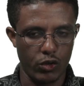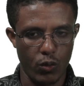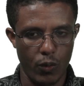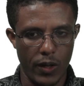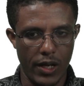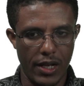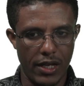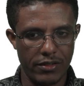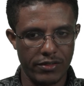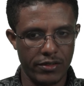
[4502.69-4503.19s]

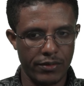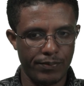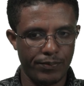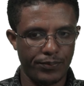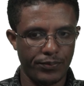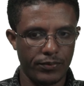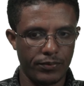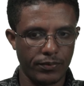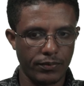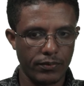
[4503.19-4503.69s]
well as
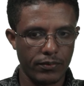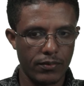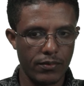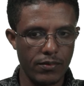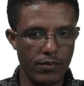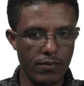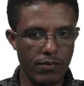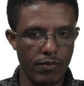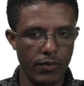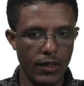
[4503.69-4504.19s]

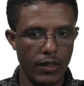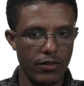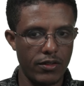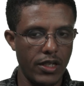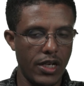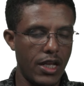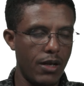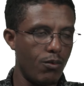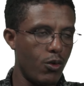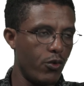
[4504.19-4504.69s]
the
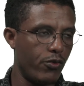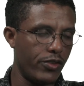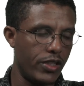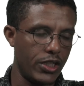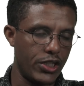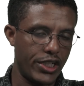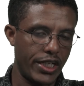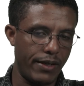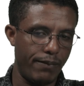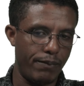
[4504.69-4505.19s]
name of the
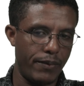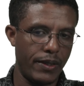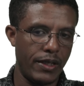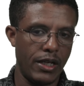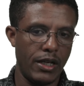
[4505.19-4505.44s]
shape.